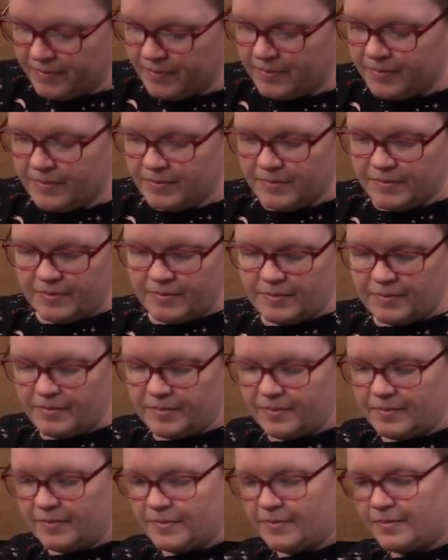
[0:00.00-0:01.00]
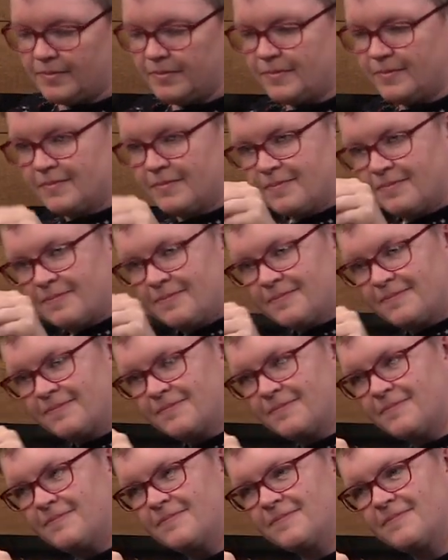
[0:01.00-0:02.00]

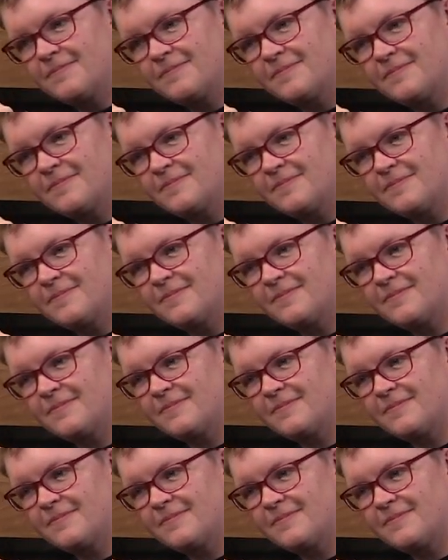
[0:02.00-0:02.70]
[no speech]